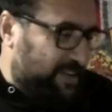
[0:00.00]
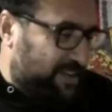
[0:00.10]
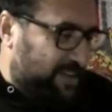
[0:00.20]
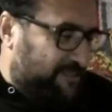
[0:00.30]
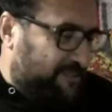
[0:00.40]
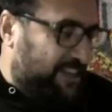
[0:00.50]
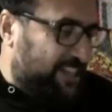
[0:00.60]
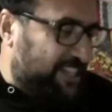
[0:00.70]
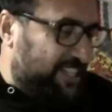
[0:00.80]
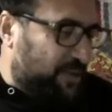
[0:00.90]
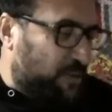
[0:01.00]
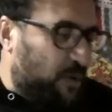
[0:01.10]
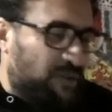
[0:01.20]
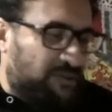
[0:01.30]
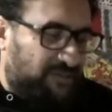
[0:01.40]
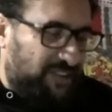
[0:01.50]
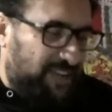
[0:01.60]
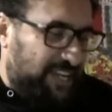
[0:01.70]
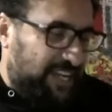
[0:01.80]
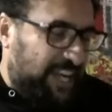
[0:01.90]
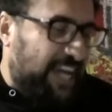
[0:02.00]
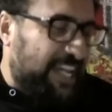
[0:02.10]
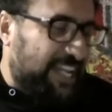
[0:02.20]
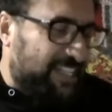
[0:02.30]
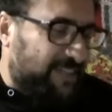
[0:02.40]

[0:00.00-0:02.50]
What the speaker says: Fierce as a wolf, cunning